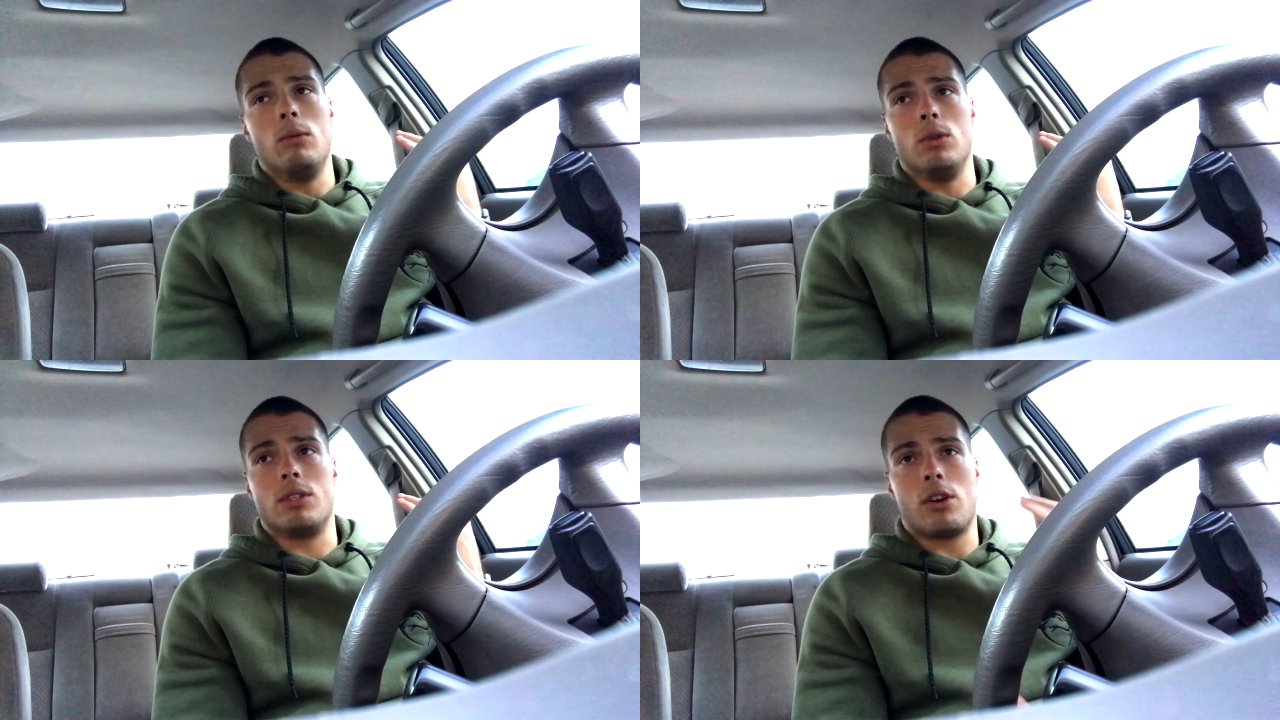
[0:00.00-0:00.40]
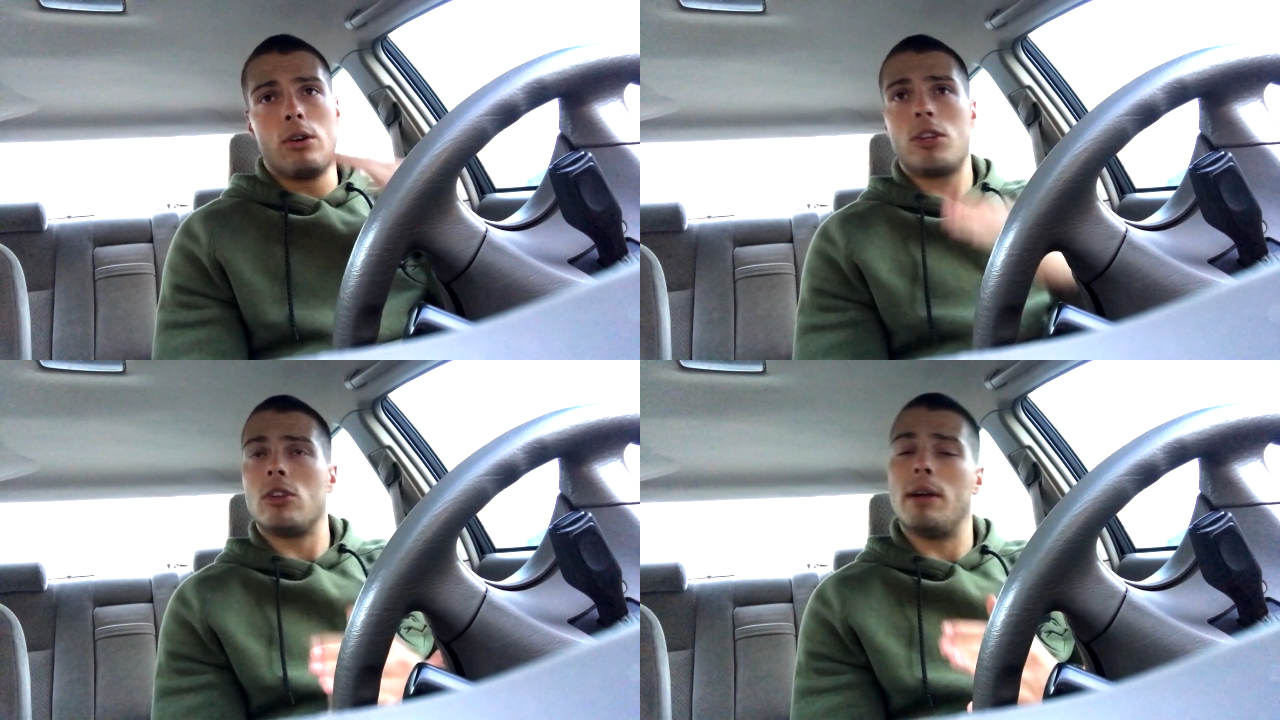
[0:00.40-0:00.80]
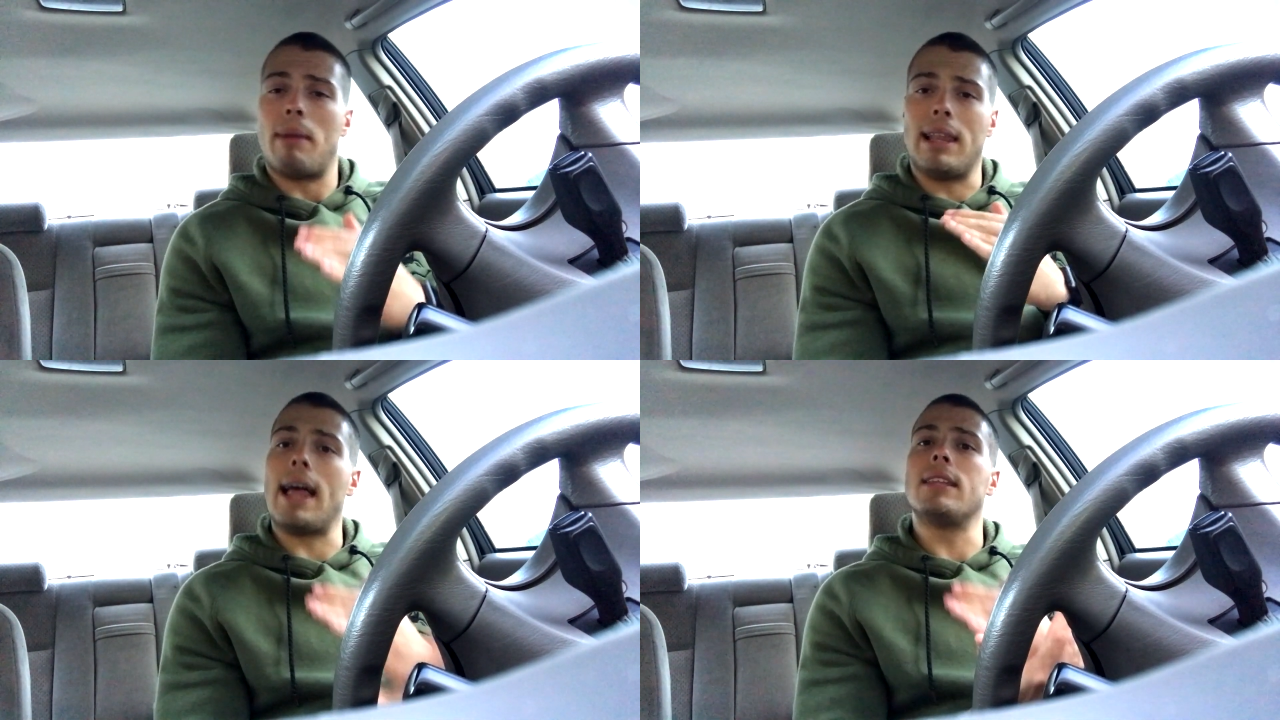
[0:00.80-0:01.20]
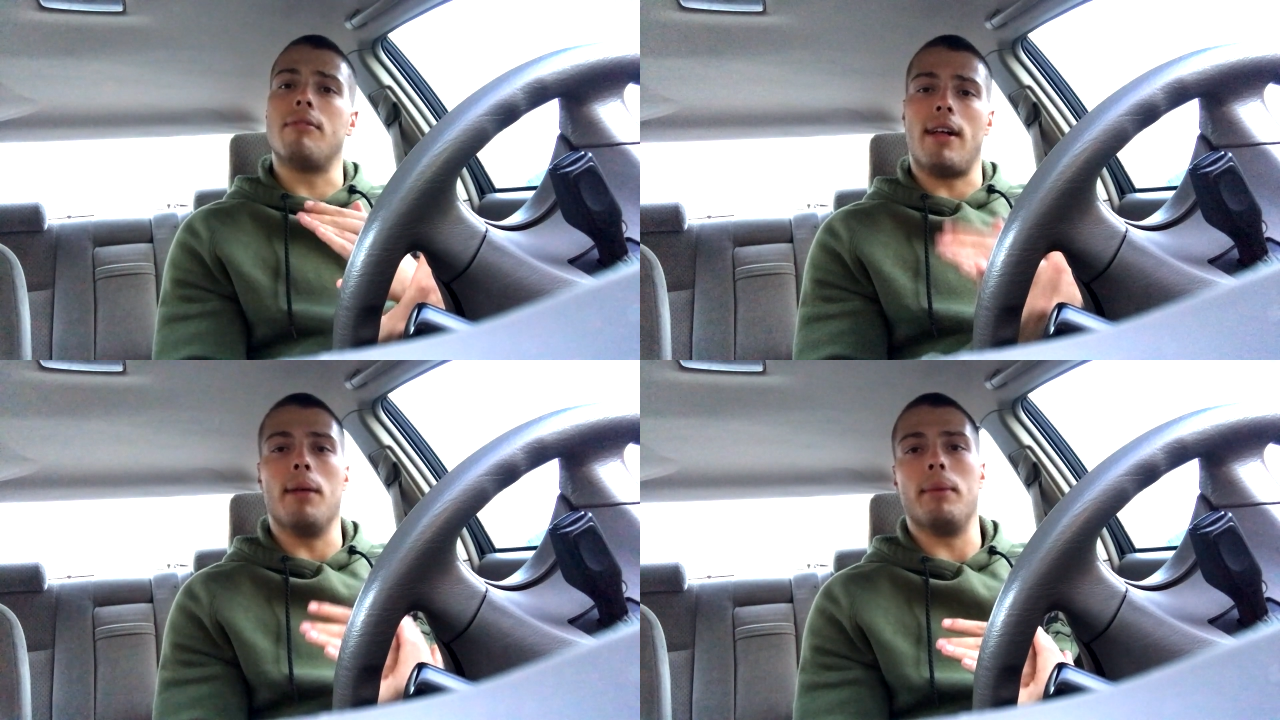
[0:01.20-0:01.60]
was crucial in my leg
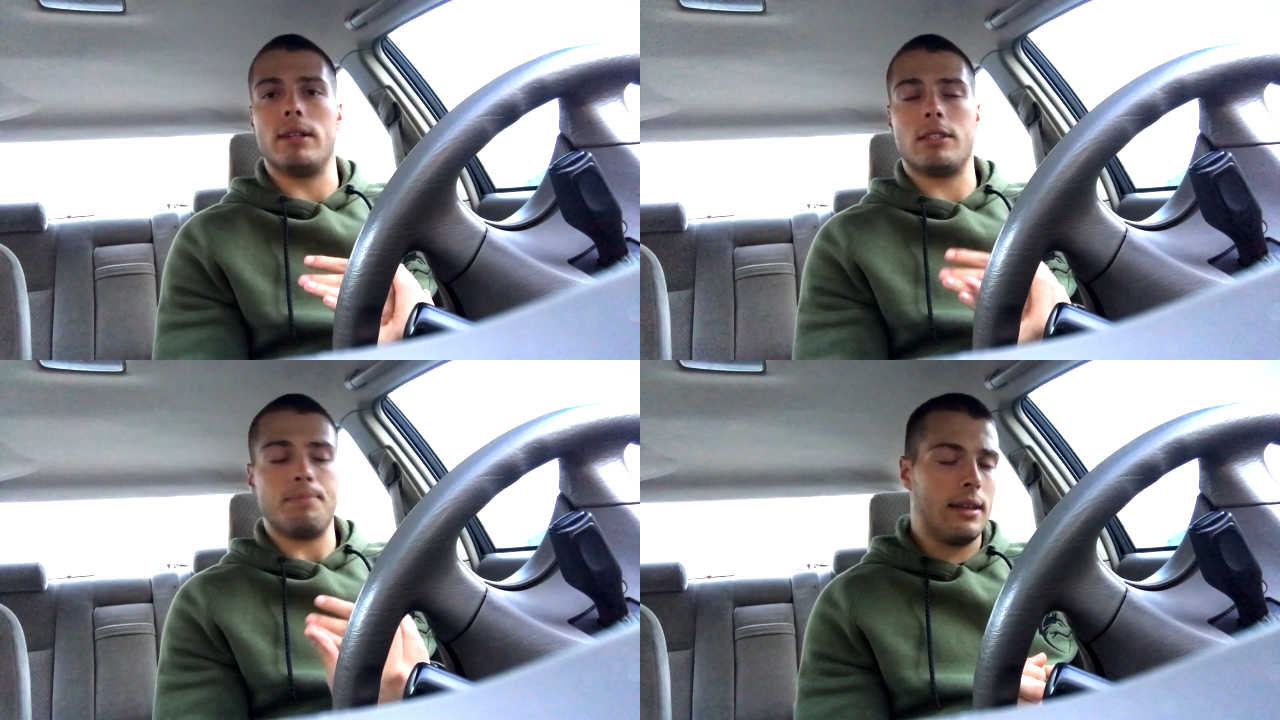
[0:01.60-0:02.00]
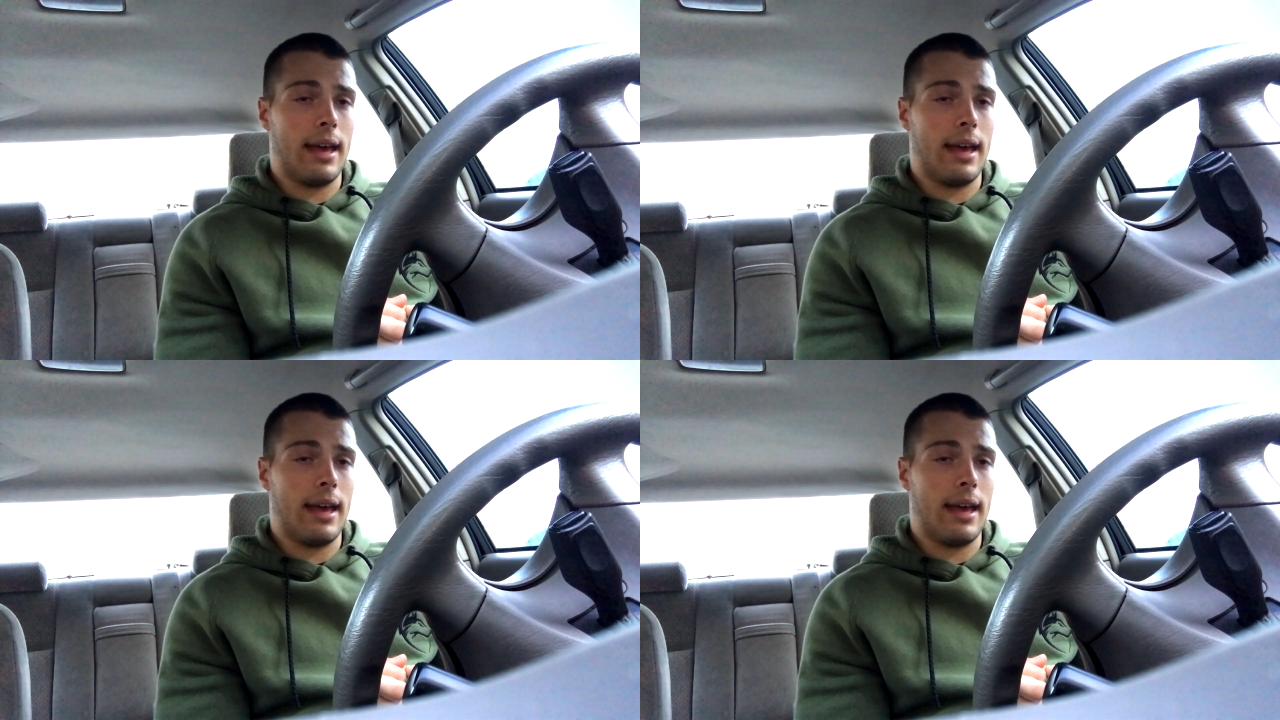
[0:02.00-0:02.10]
development